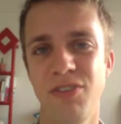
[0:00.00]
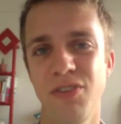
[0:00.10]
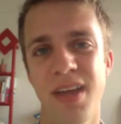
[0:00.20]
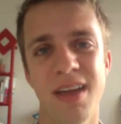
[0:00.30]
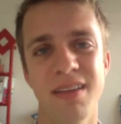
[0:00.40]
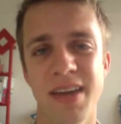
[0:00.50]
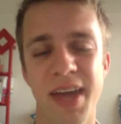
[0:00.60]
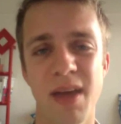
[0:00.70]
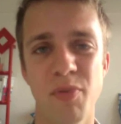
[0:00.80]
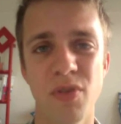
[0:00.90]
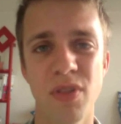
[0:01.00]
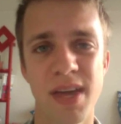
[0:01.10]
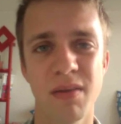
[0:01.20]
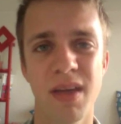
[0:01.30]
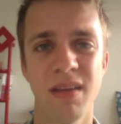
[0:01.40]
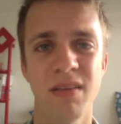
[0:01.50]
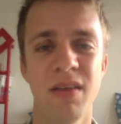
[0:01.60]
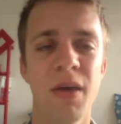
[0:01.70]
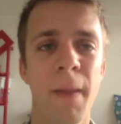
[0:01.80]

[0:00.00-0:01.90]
due to anti-gay bullying, and